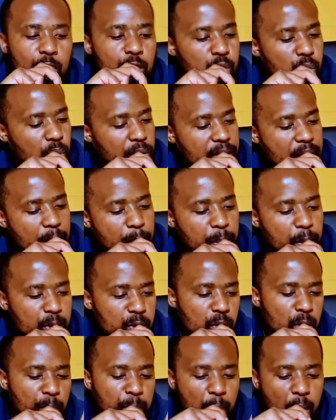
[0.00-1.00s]
So the
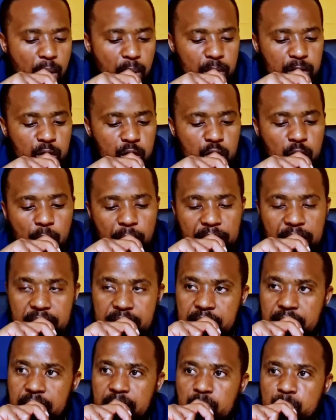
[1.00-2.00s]
Apostle Paul was showing
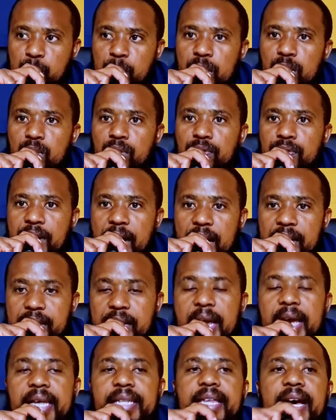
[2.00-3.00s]
us in the Spirit of
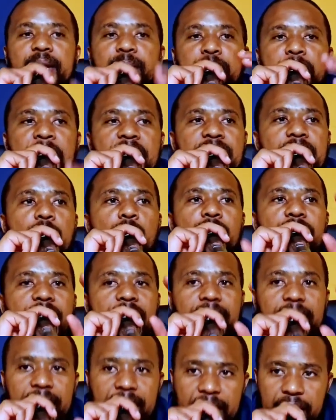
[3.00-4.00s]
Christ that men are going
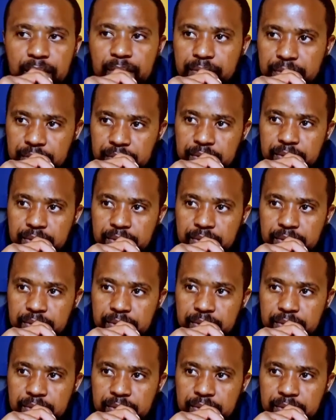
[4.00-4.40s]
to leave.